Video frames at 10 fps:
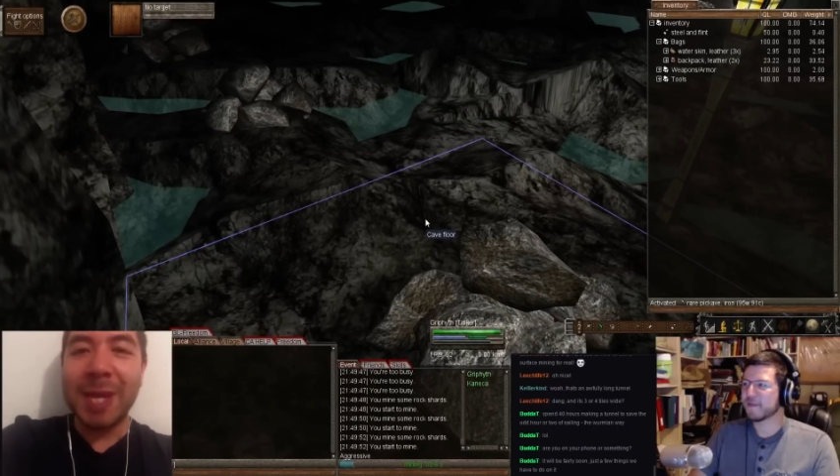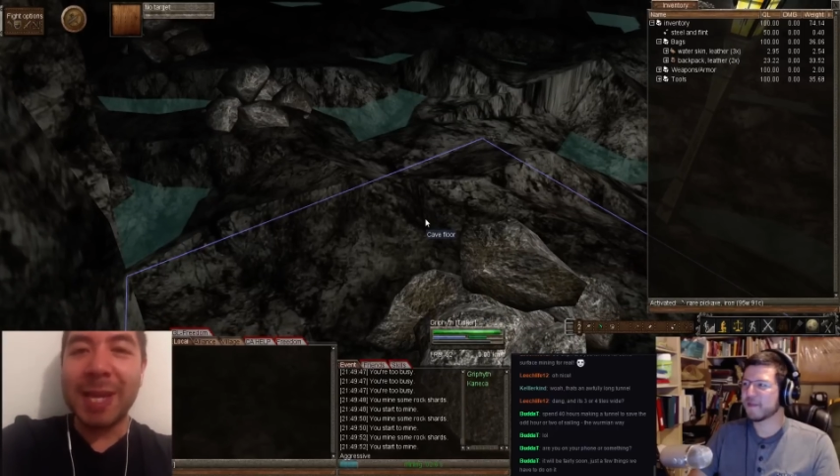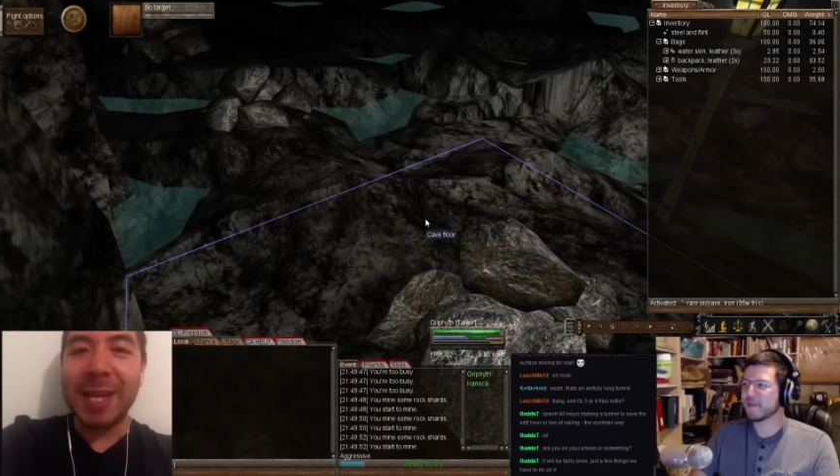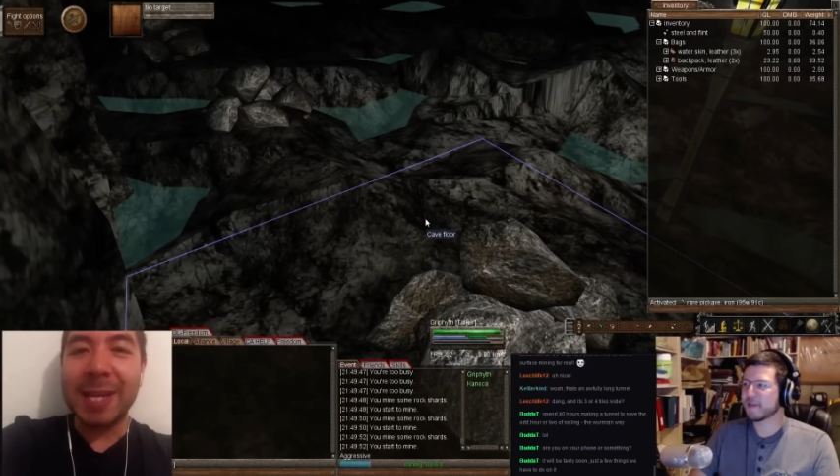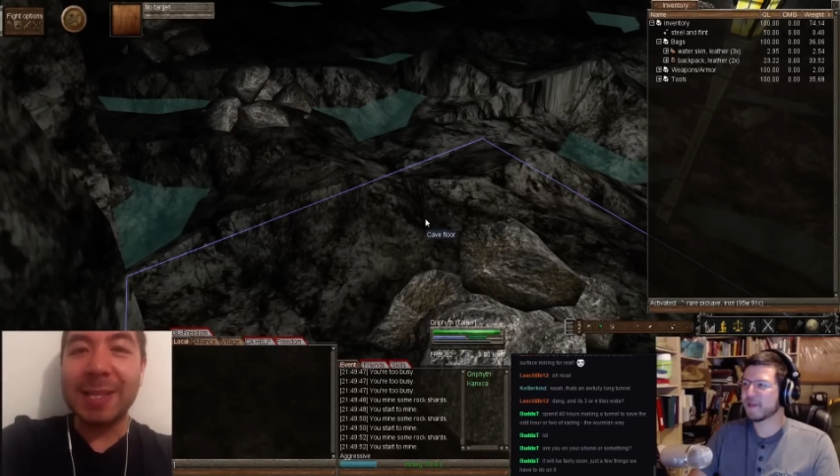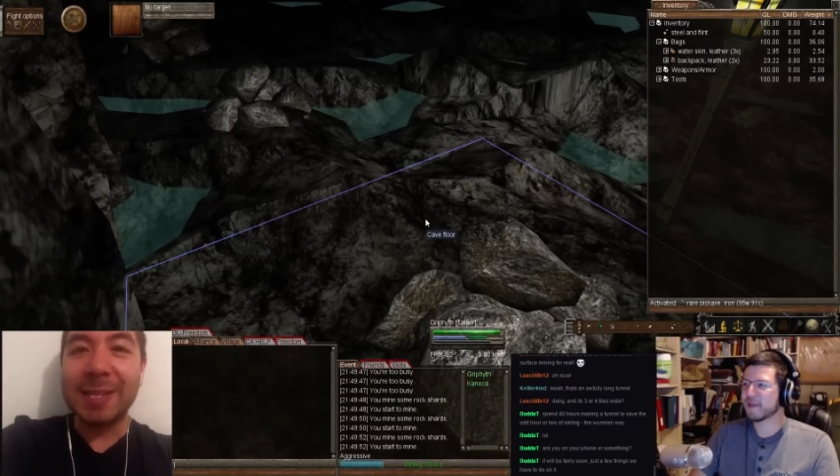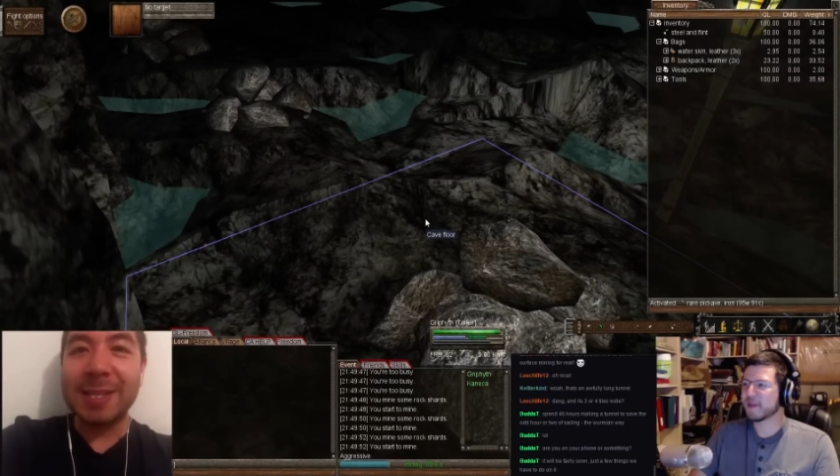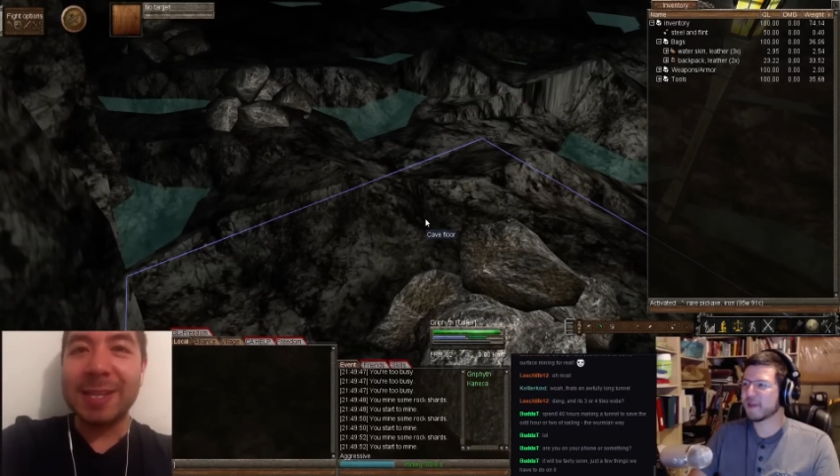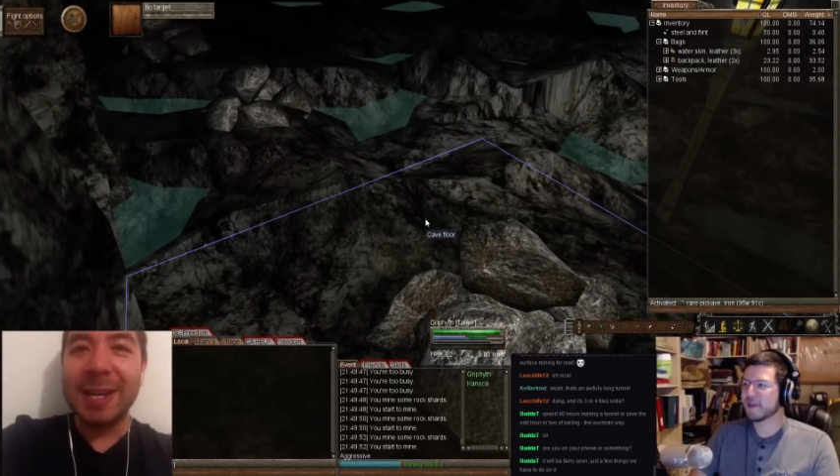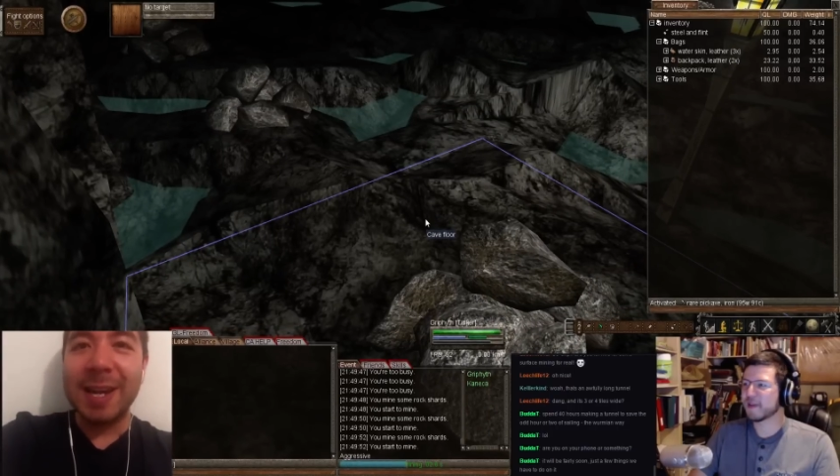it.
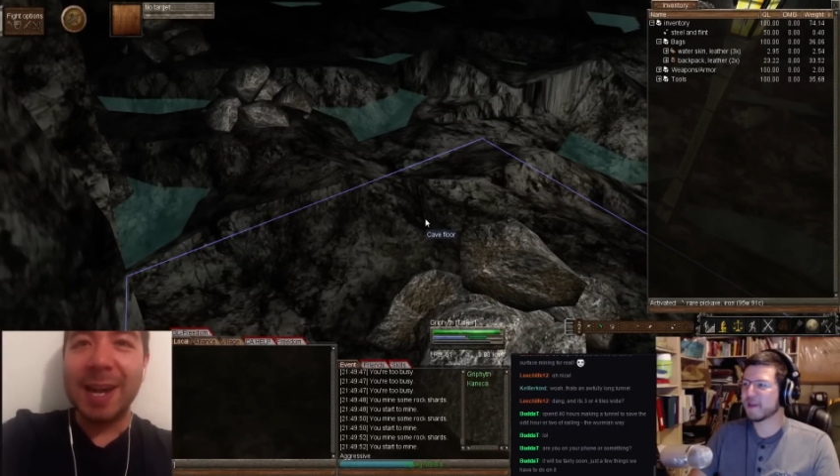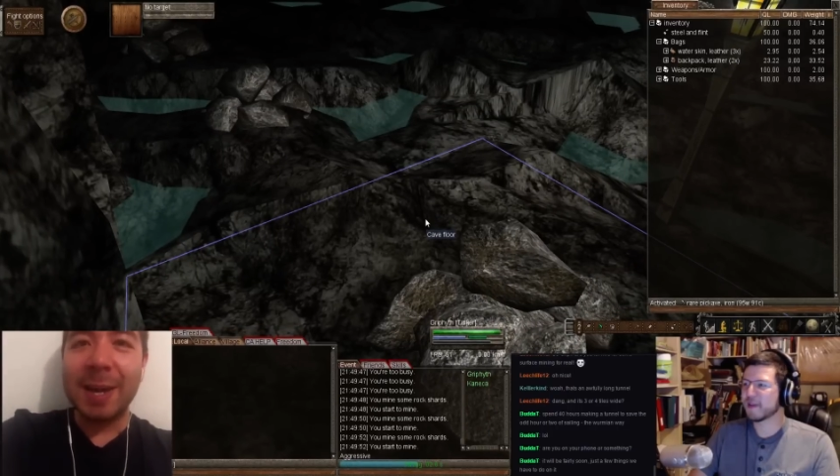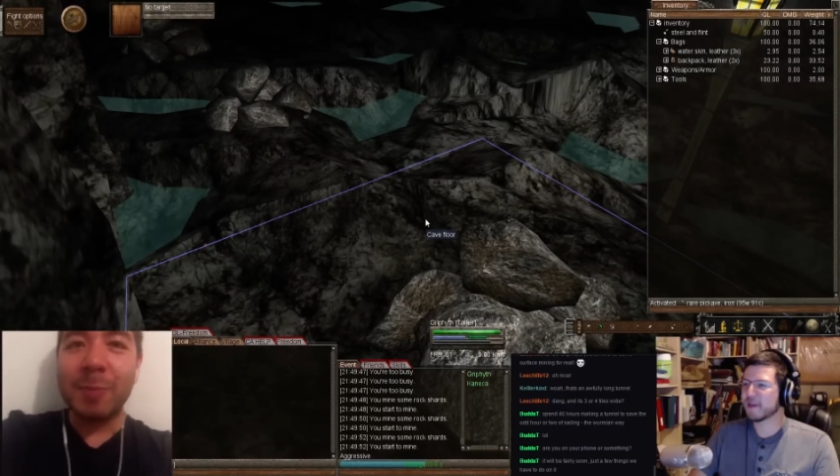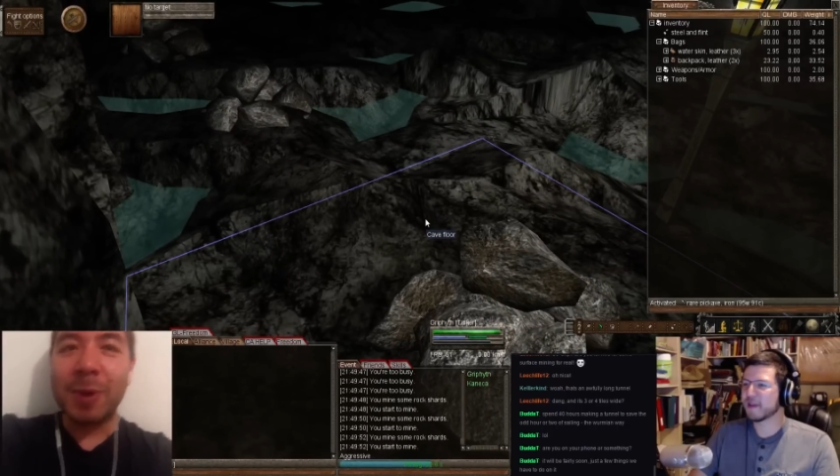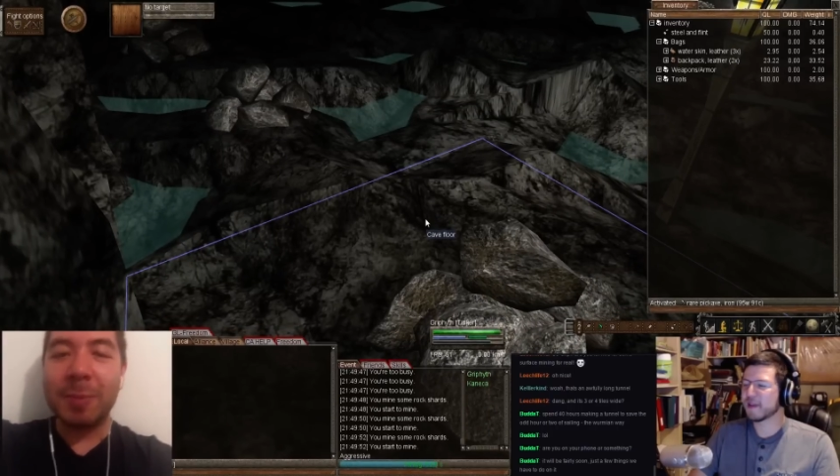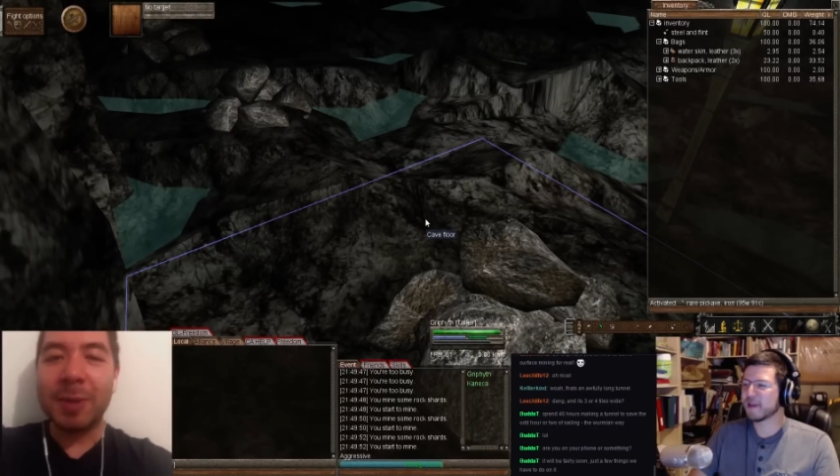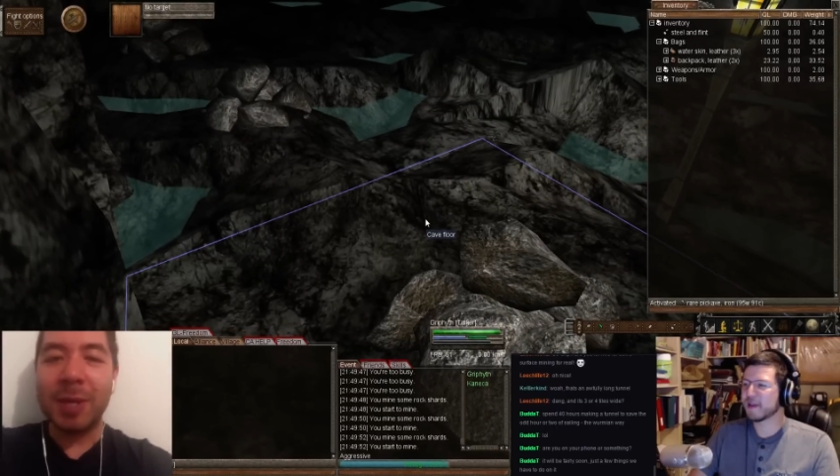I'm probably